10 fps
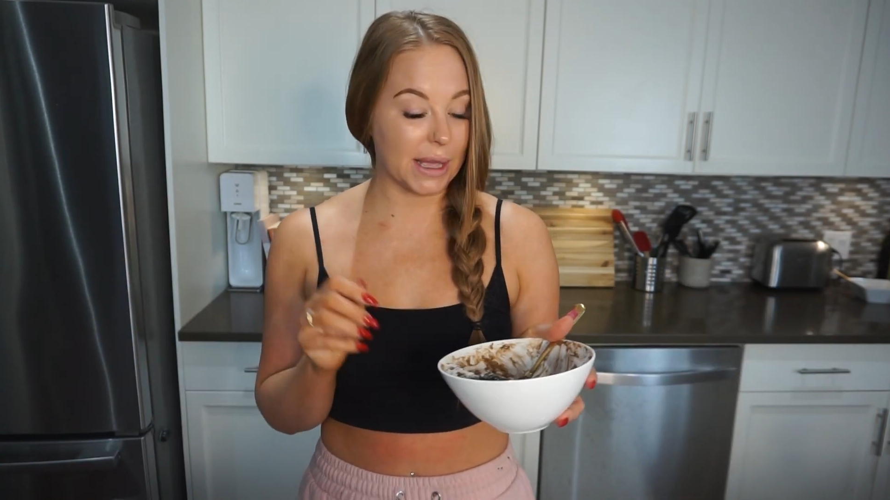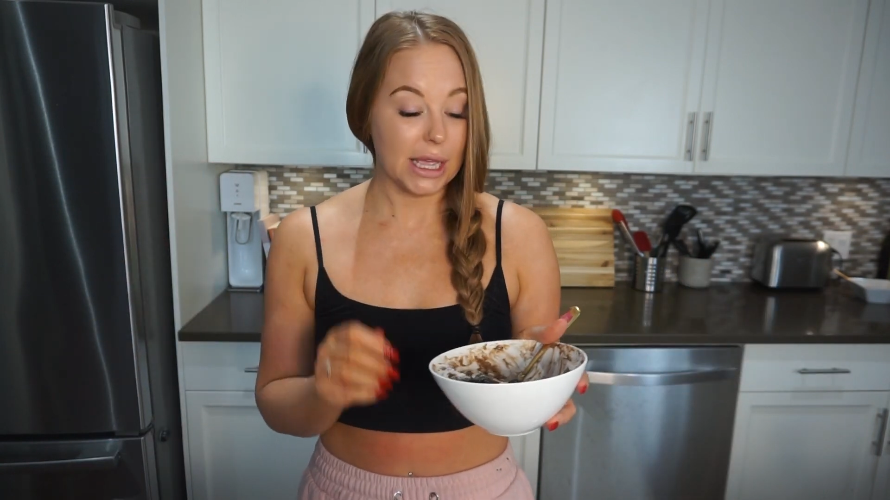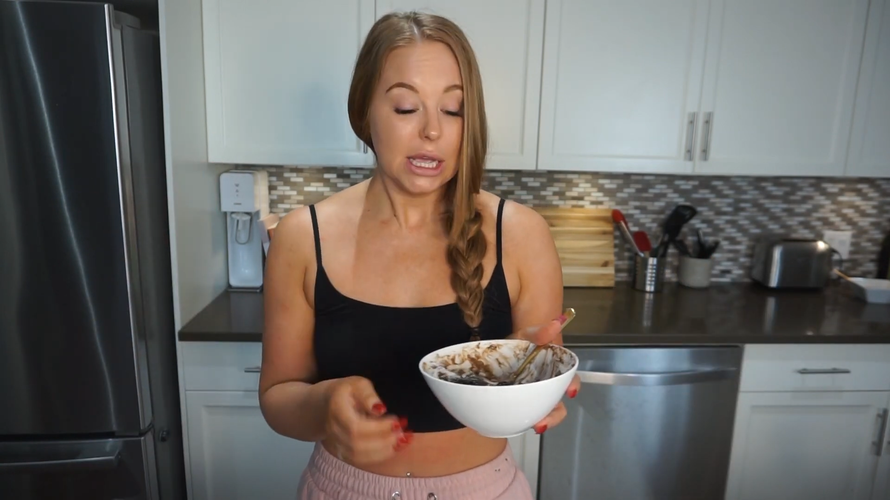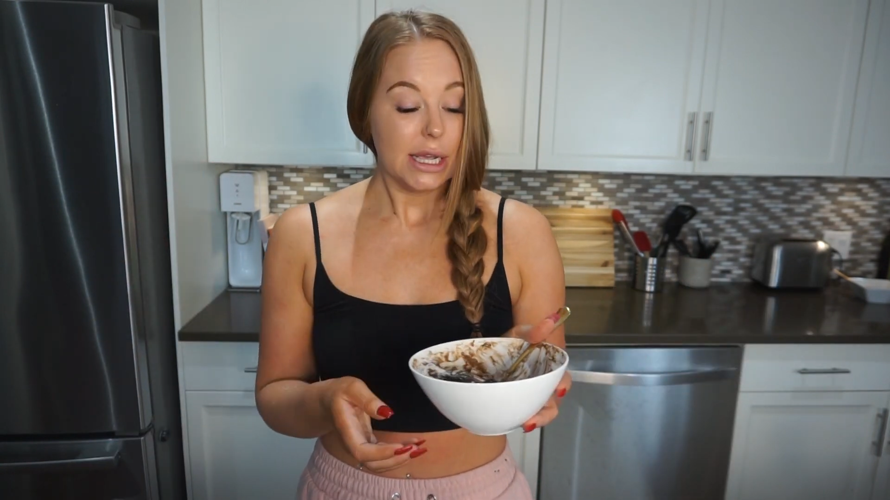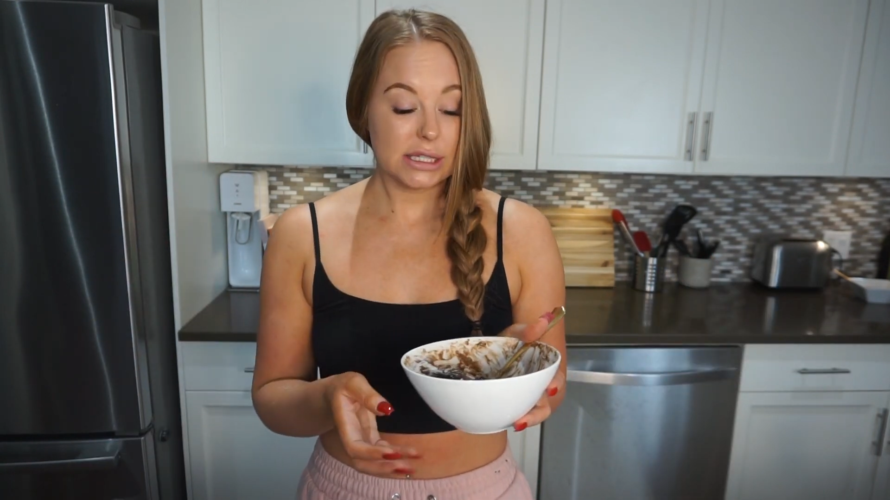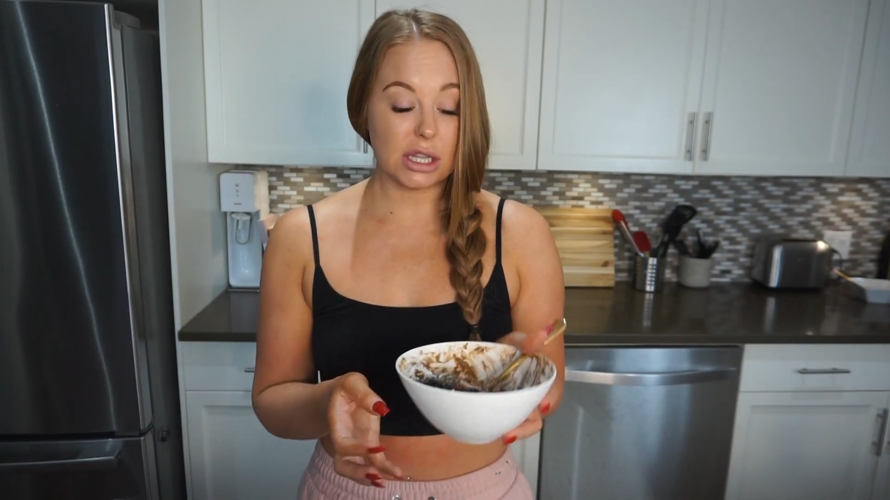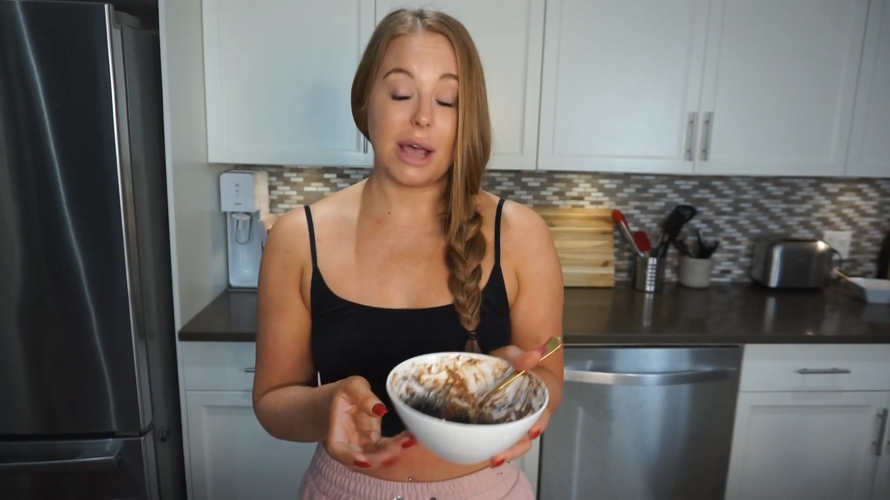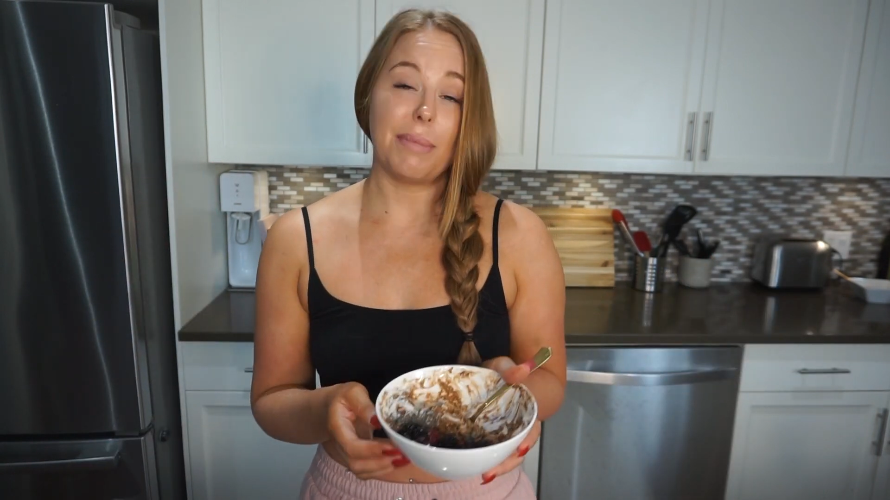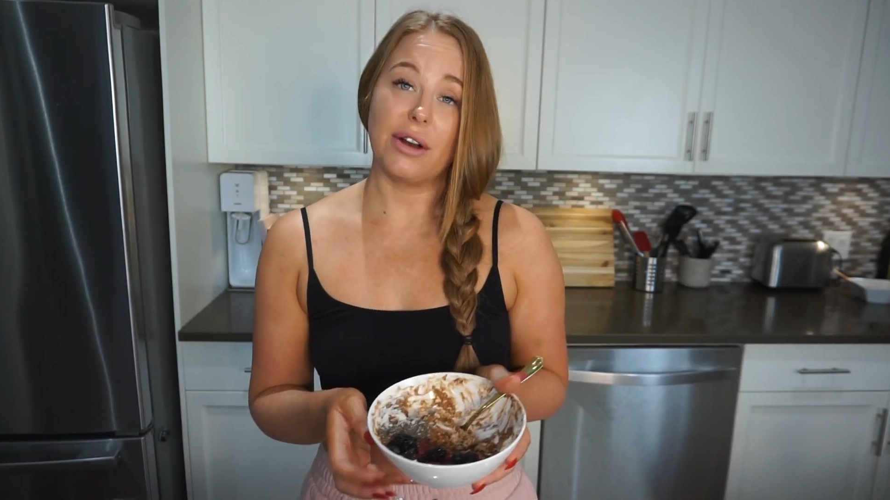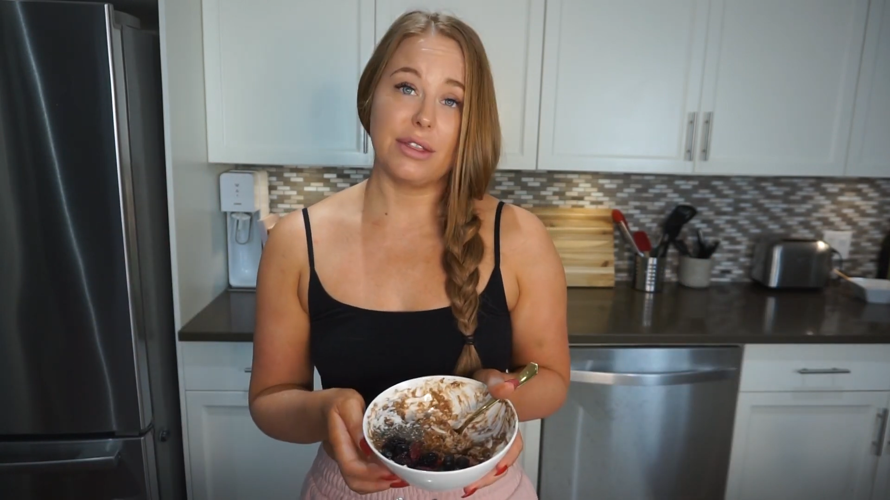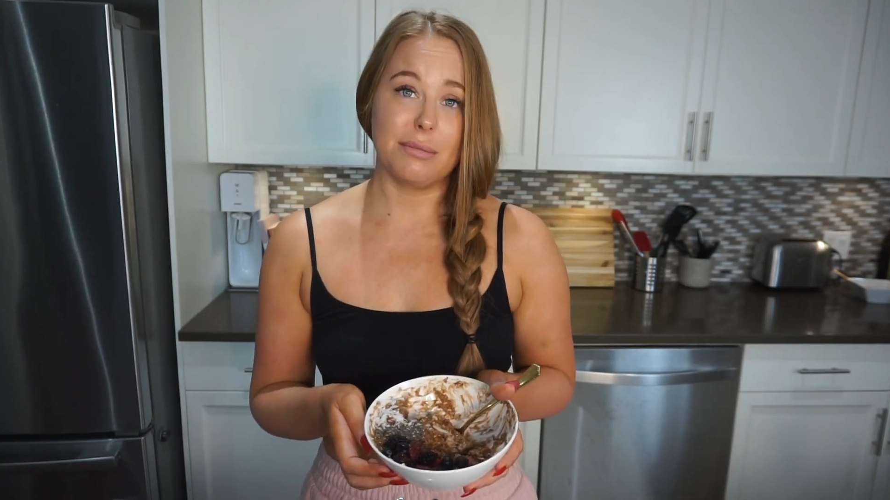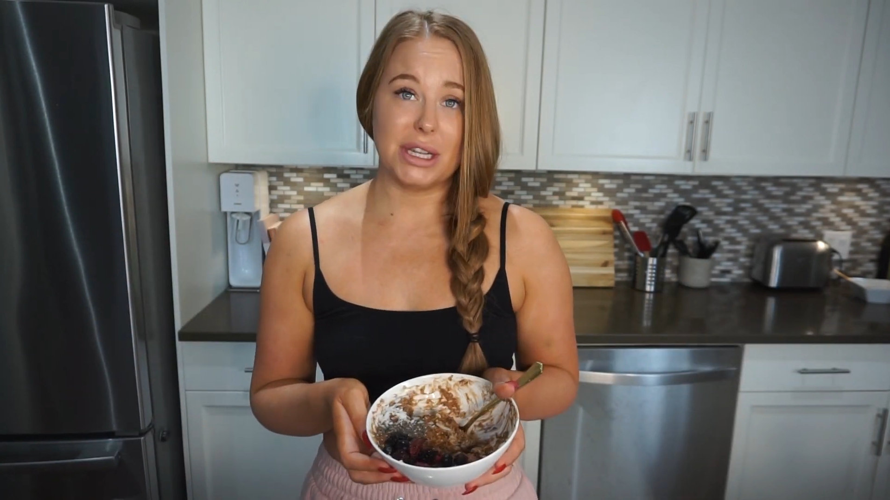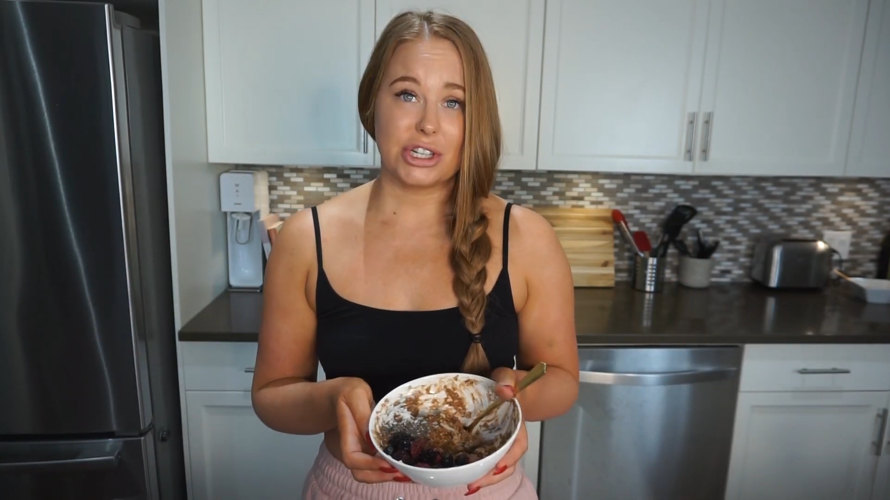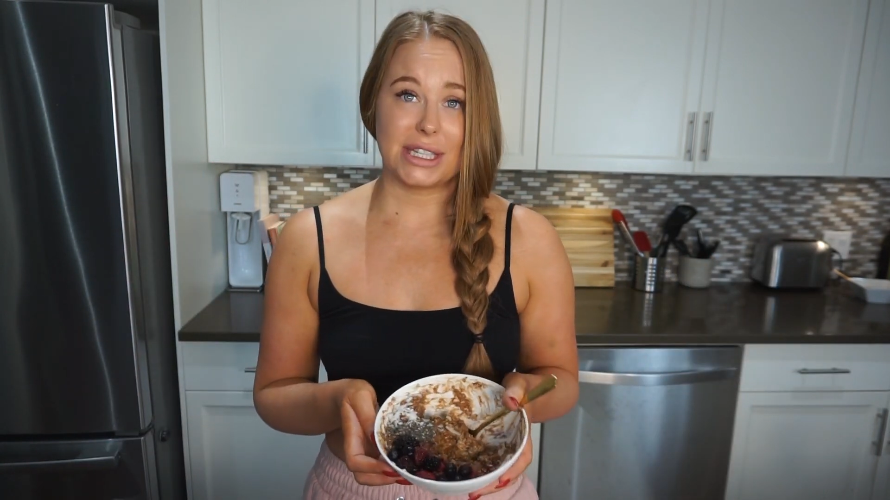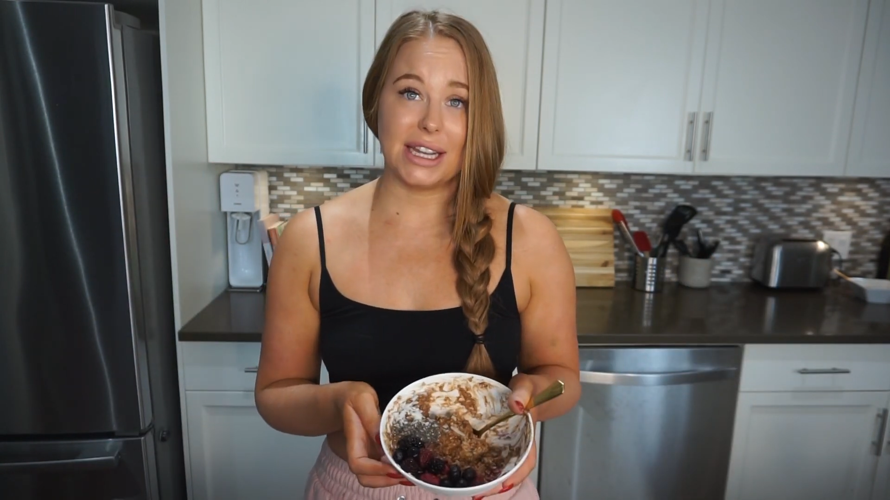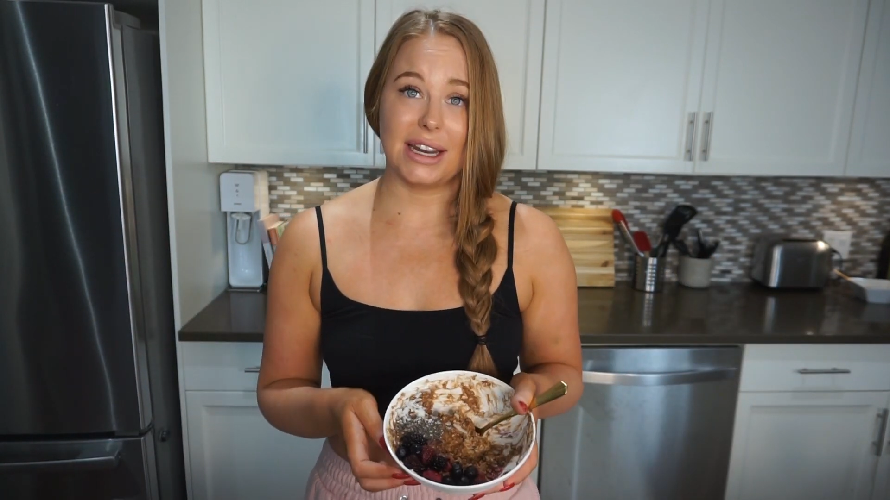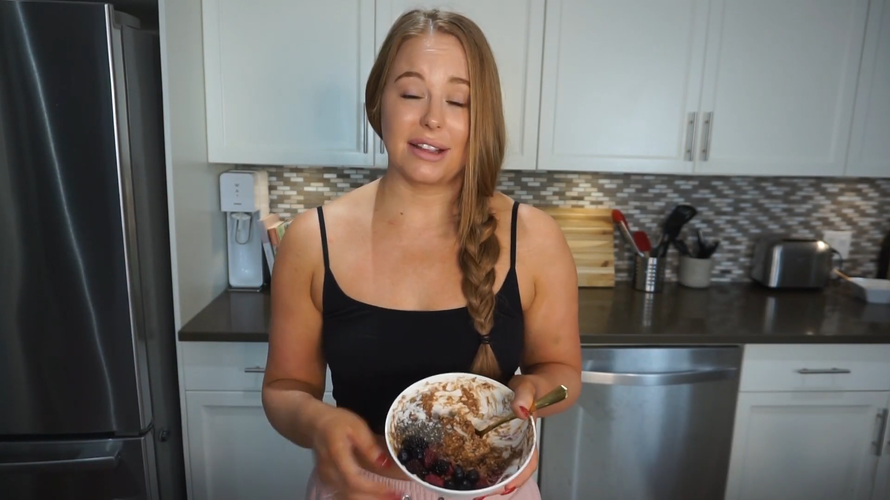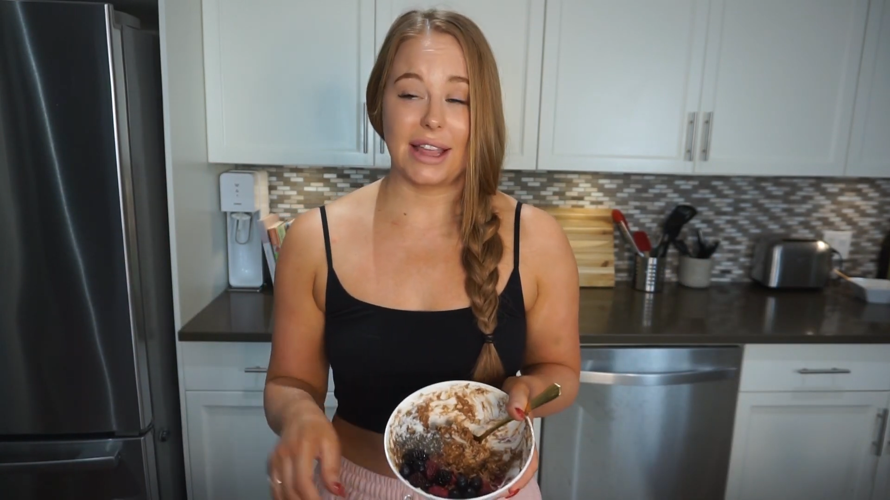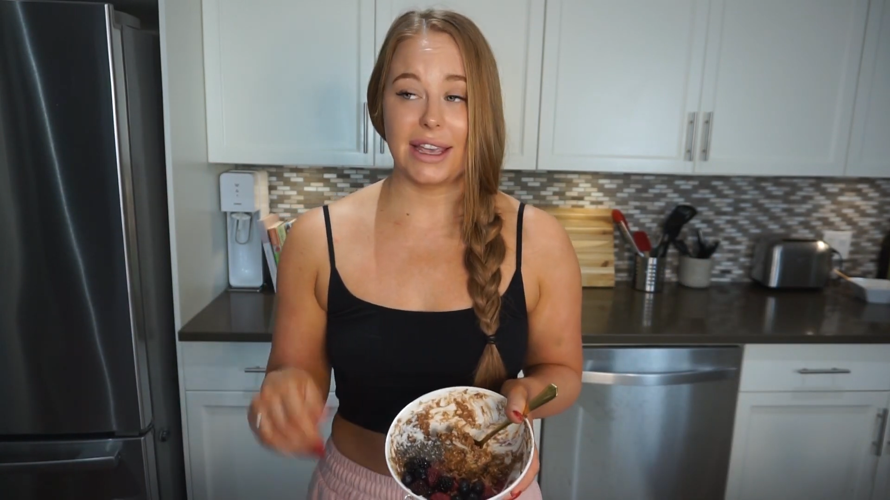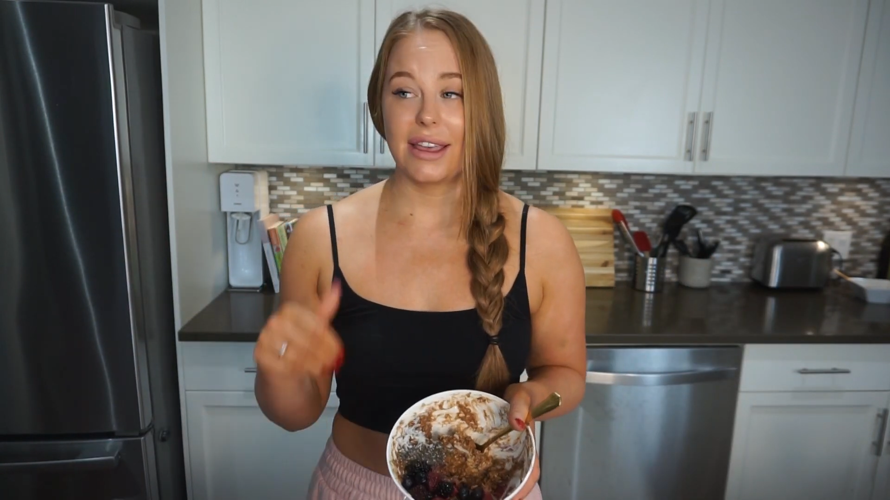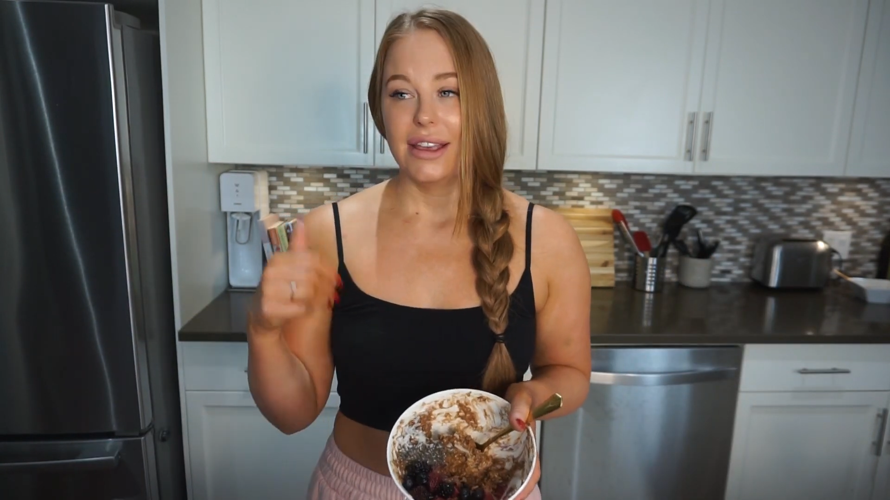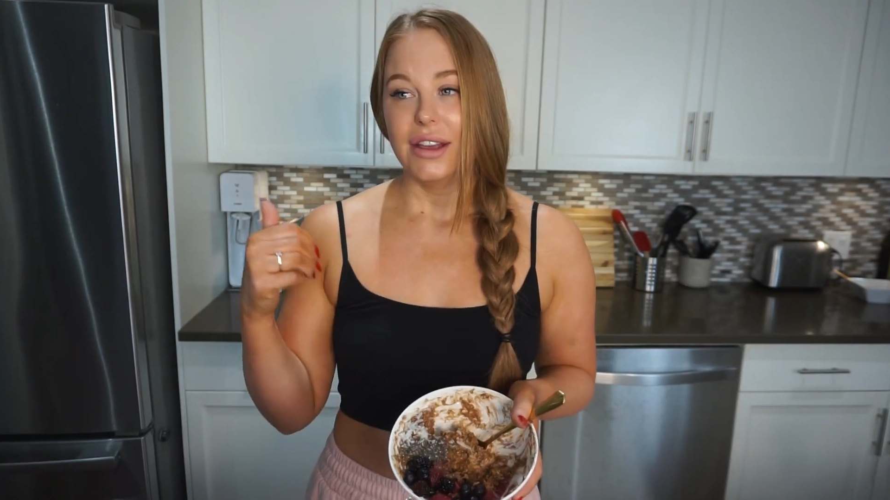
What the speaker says: but it's a lot better than me just eating like